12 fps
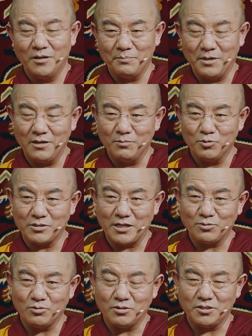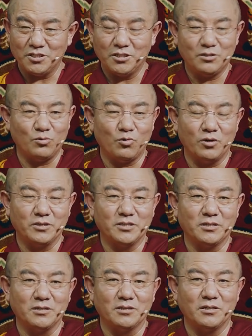the Buddha, uh, Buddha
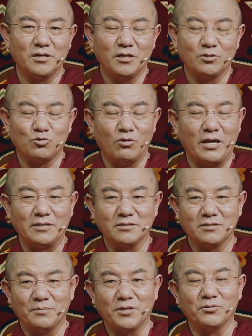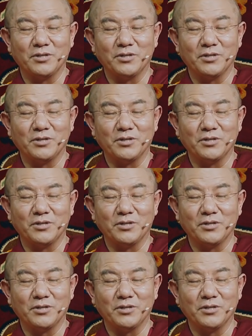Maitreya was in front of him.